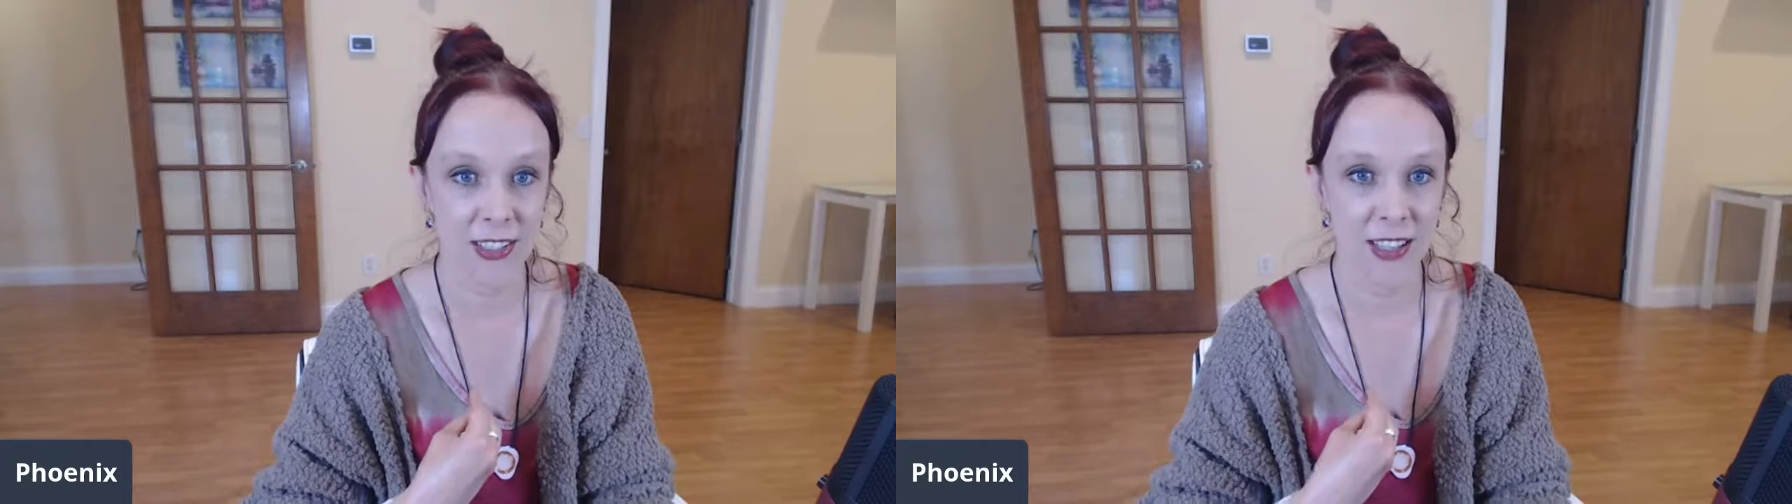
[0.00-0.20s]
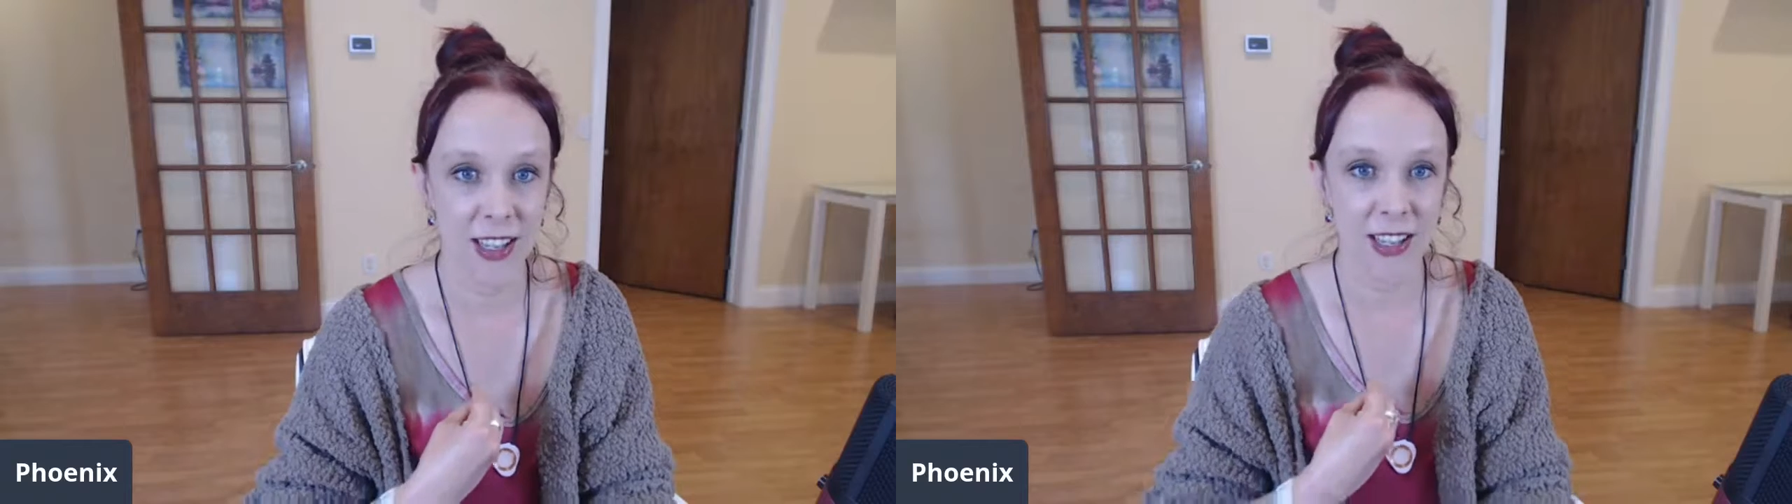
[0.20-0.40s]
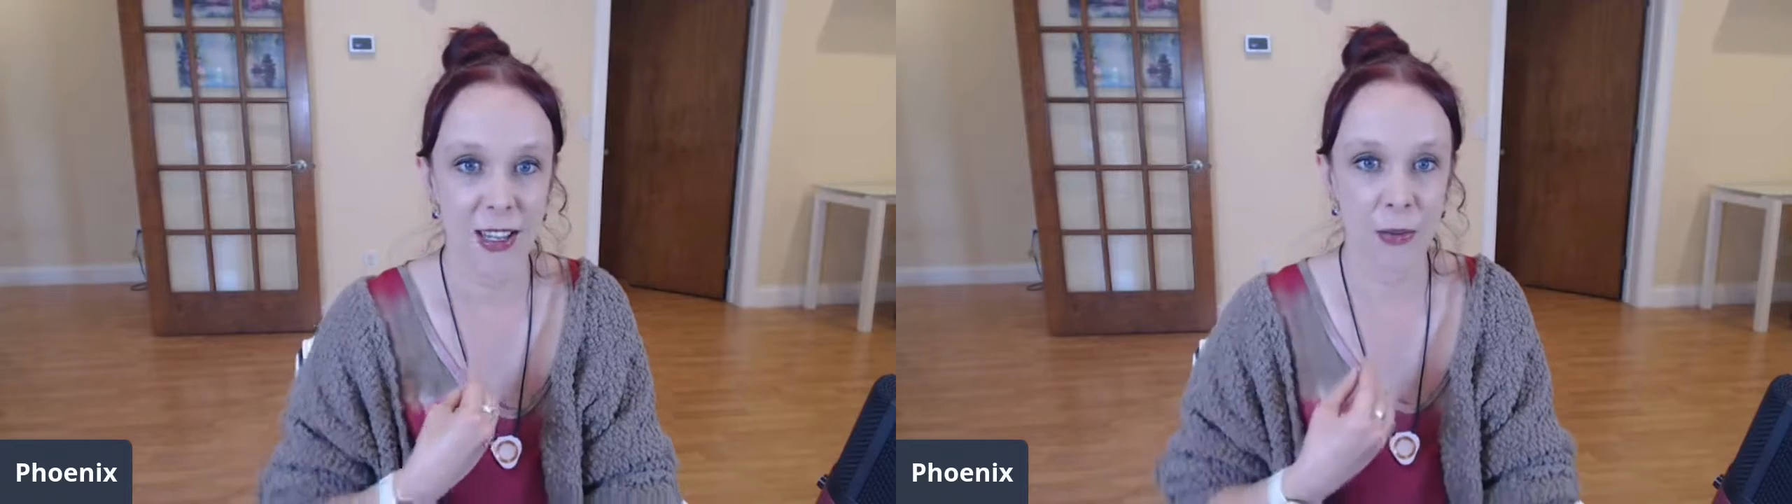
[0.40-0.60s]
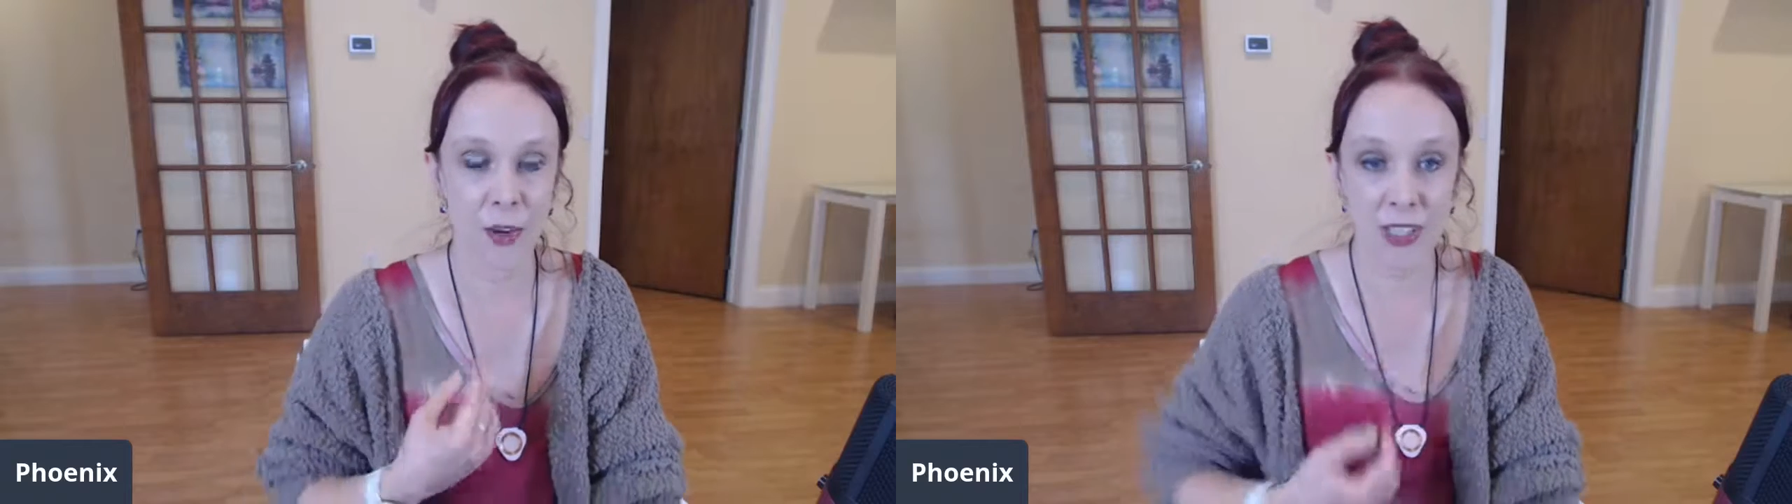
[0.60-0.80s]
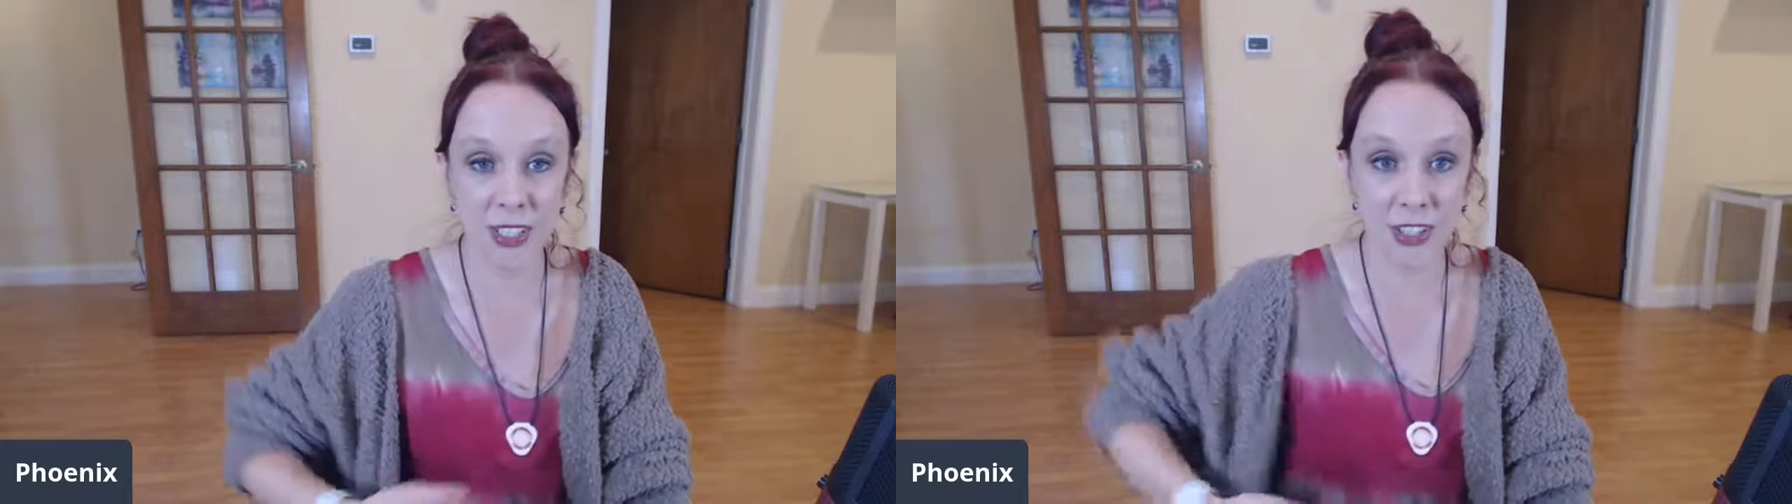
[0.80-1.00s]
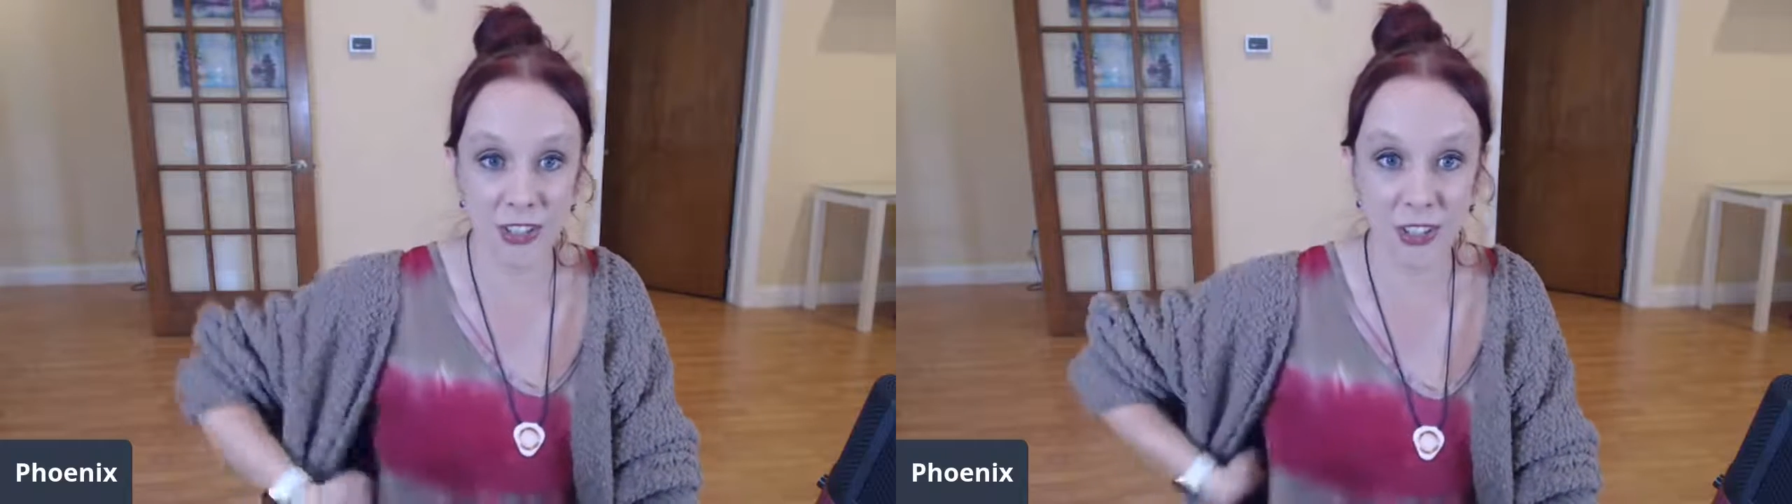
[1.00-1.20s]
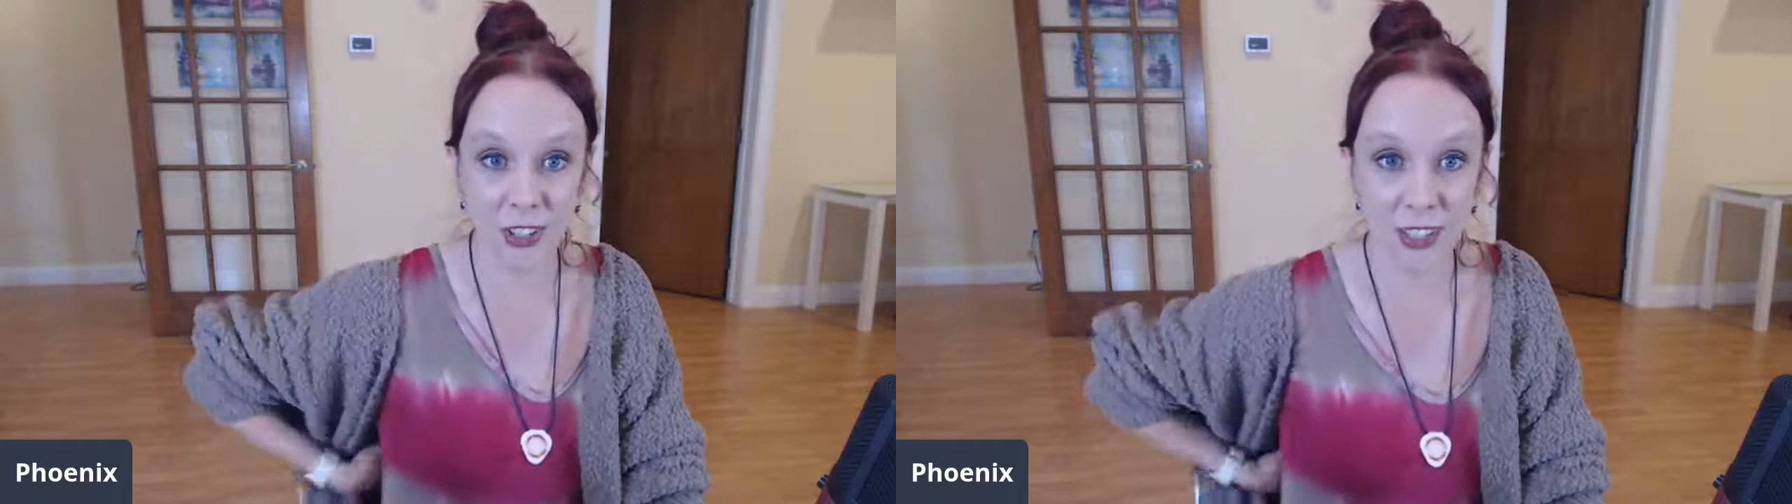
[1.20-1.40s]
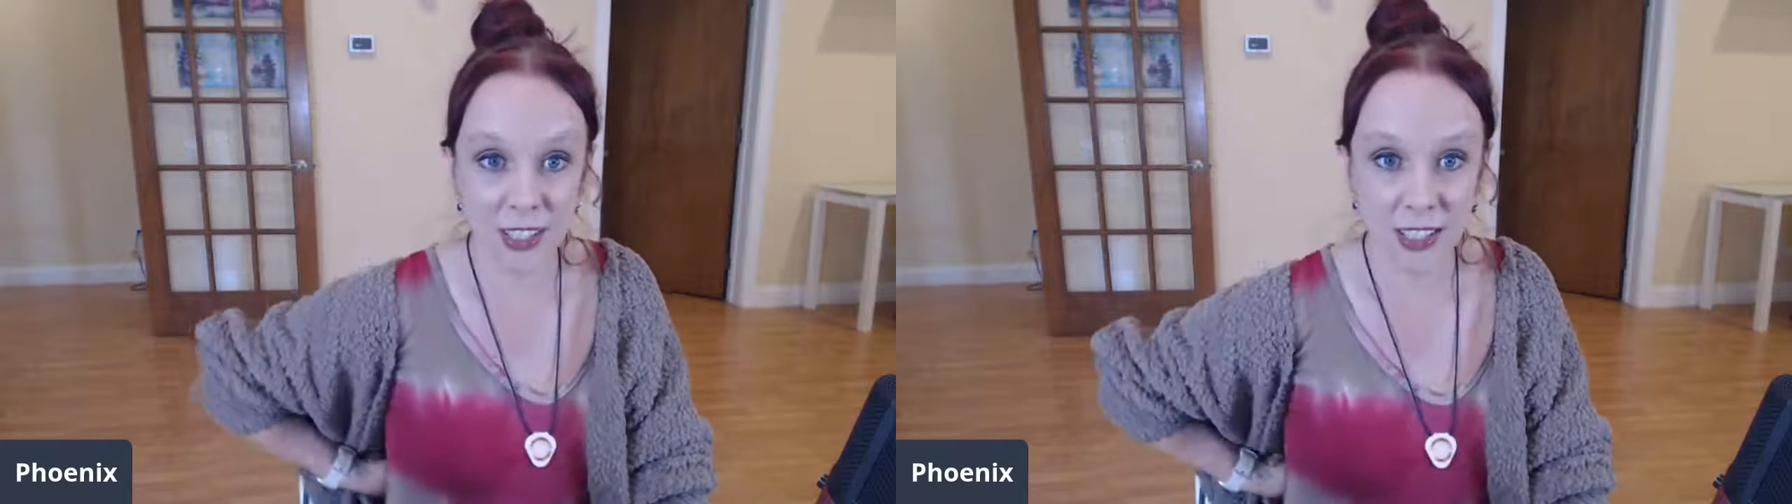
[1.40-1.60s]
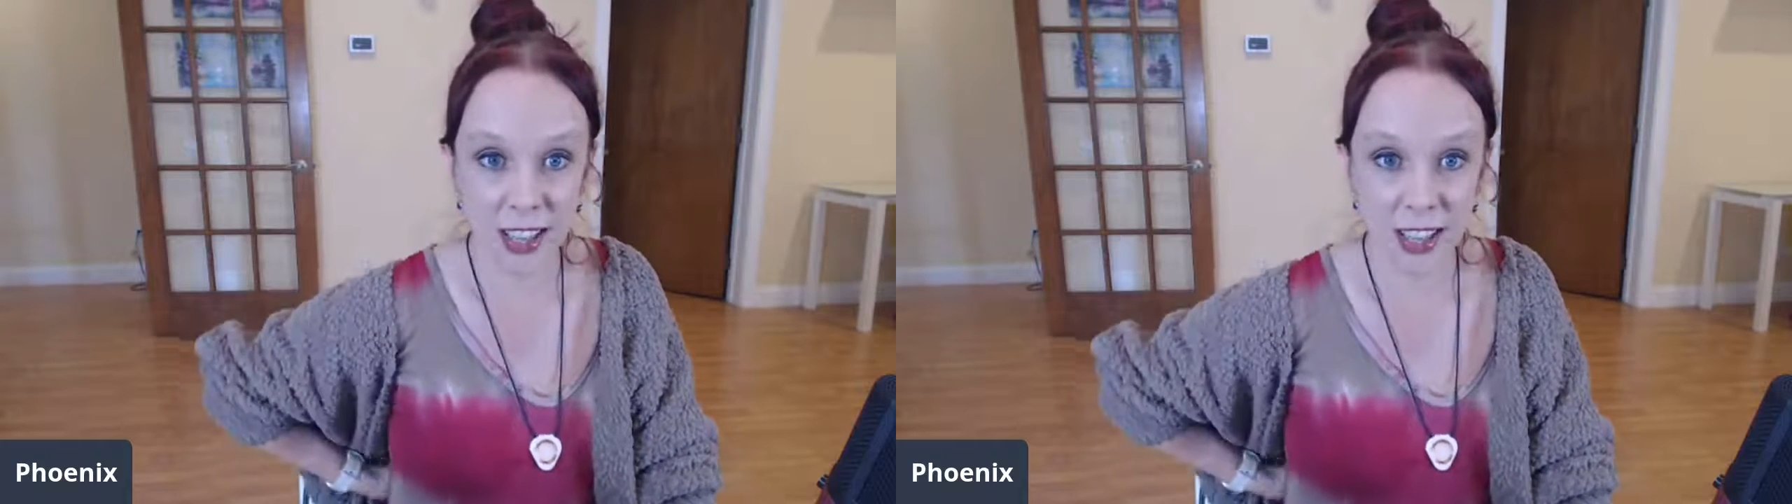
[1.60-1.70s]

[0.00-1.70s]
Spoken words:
that it wasn't his shirt